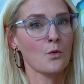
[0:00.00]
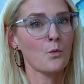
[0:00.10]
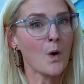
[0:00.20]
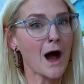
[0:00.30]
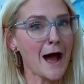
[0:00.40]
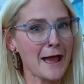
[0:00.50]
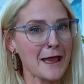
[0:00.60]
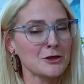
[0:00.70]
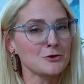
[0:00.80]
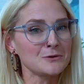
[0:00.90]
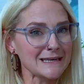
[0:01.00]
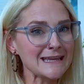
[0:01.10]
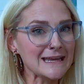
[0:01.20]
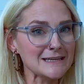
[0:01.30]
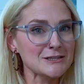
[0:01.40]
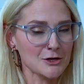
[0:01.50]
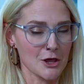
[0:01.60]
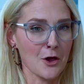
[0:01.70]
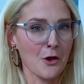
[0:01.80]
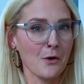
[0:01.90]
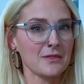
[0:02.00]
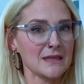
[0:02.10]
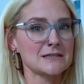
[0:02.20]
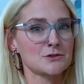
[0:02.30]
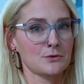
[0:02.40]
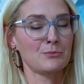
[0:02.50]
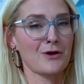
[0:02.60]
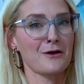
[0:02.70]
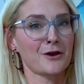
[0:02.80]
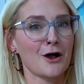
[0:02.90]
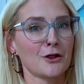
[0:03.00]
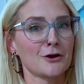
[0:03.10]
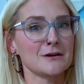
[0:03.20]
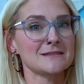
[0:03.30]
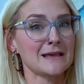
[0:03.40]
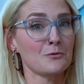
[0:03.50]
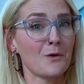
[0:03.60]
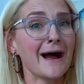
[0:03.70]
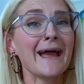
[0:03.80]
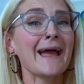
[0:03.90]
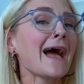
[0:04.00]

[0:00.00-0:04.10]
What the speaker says: why you need to know these three brown colors and why I